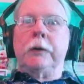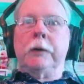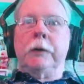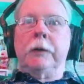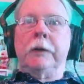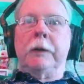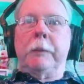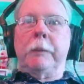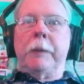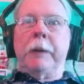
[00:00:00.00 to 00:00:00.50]

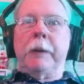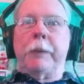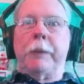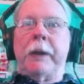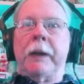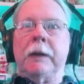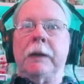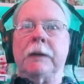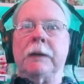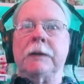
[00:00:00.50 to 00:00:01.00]
that my
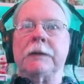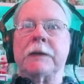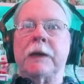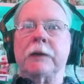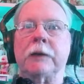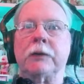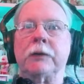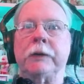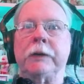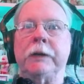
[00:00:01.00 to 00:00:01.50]
black is
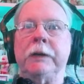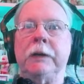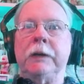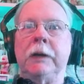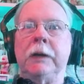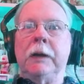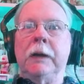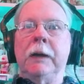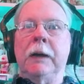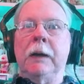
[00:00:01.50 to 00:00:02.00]
actually
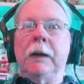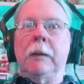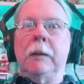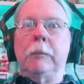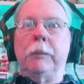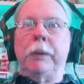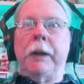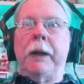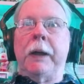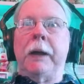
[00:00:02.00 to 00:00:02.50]

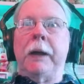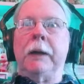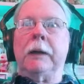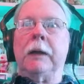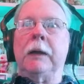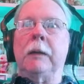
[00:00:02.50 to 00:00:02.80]
black and